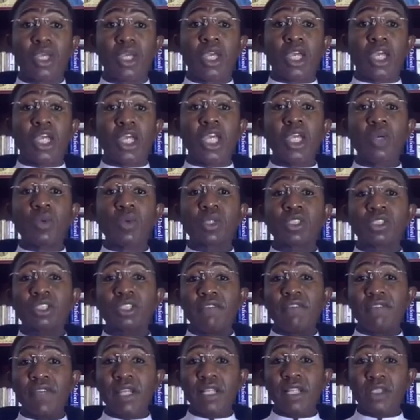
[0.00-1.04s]
He was
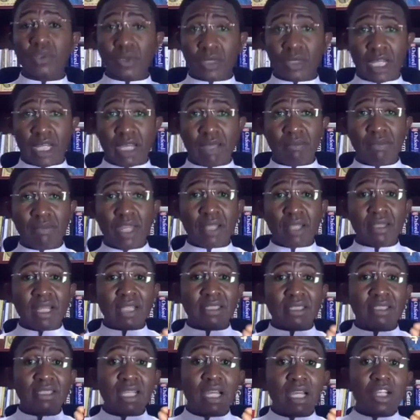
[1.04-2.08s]
revealing to them
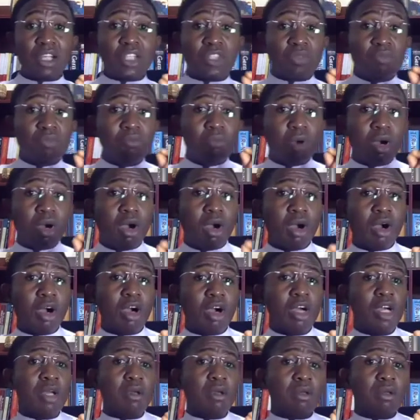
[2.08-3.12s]
that there is more
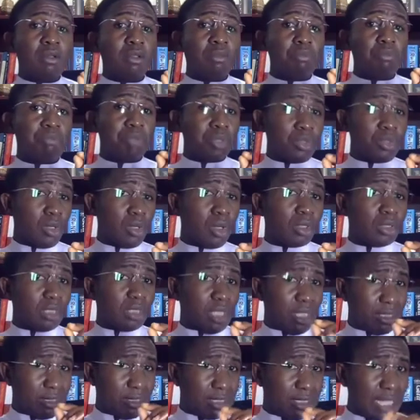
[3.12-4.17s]
beyond
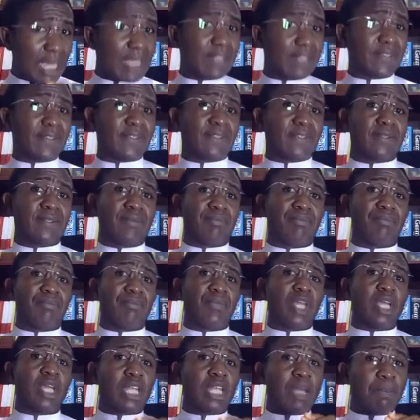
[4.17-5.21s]
death.
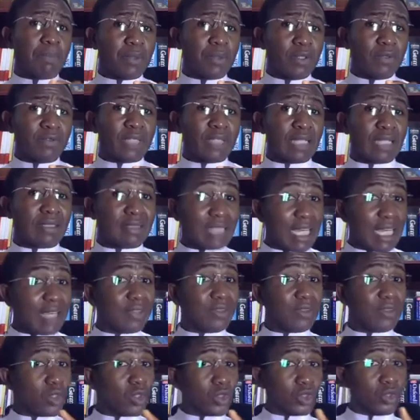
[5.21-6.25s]
The proof that death
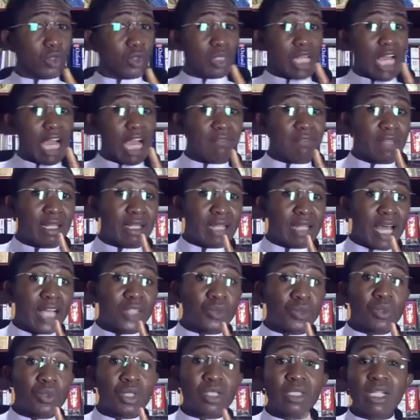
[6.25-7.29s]
does not have the
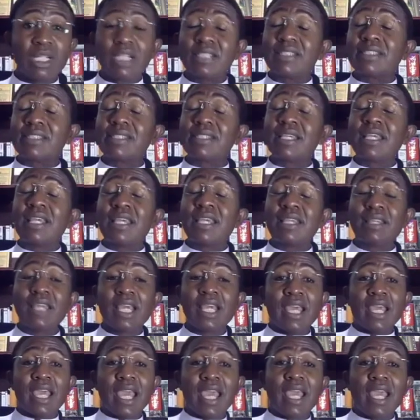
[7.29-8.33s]
last word is seen
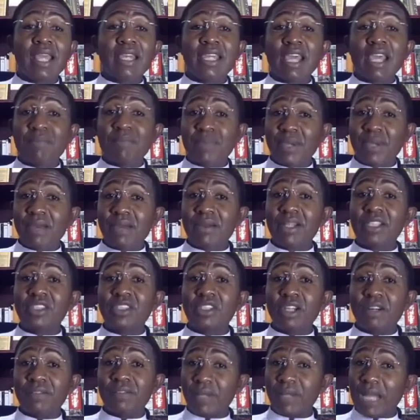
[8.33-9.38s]
in the appearance
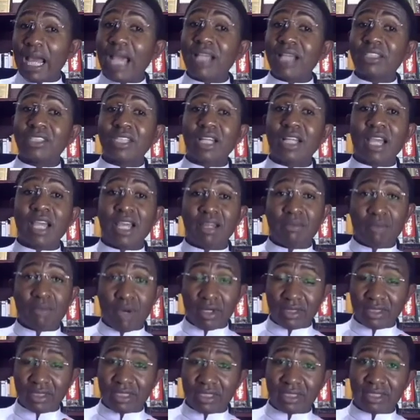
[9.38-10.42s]
of Elijah and
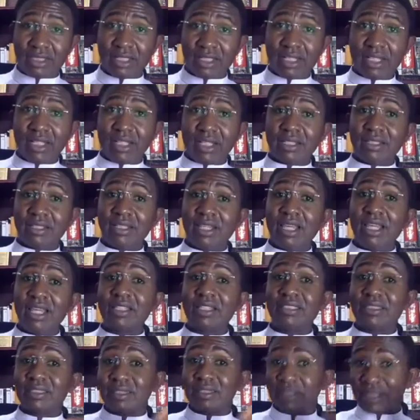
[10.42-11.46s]
Moses. Their
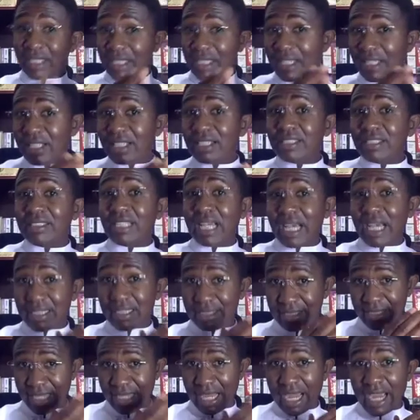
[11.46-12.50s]
sins had
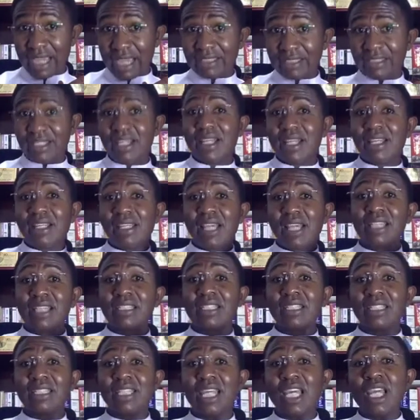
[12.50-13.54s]
died,
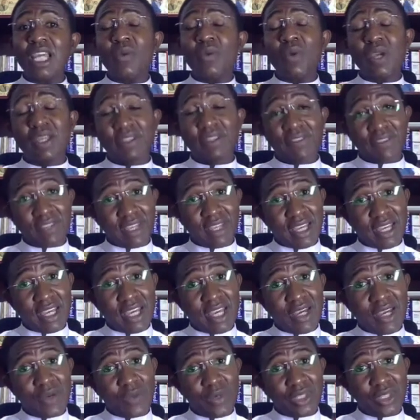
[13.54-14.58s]
yet they were
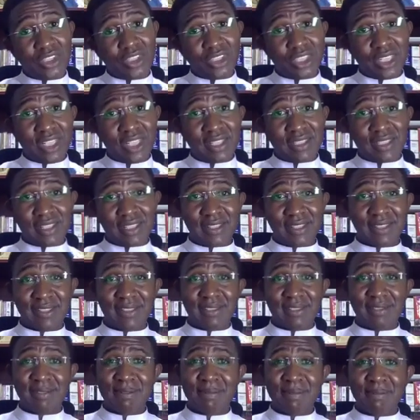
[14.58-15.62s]
there with Jesus.